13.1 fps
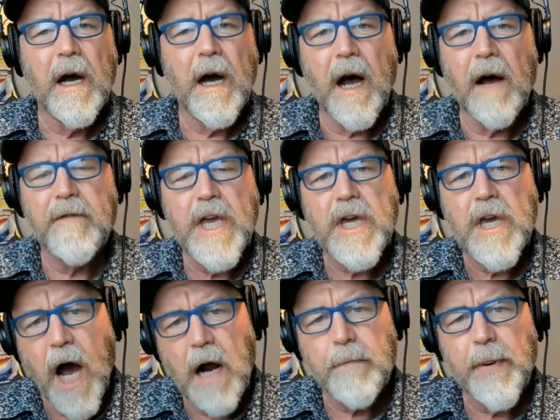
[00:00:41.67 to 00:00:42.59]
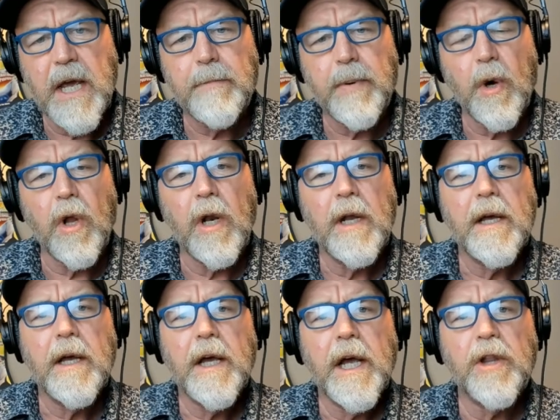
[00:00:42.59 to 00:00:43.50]
of young people
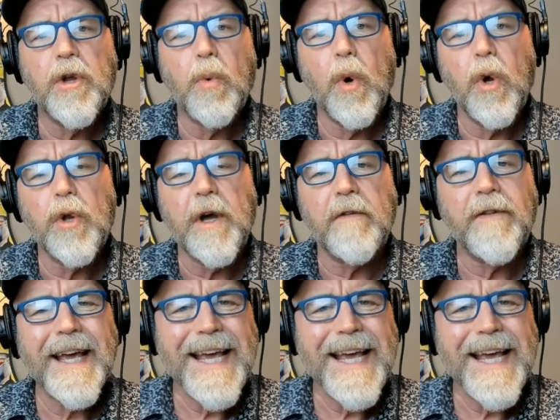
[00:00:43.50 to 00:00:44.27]
in the world of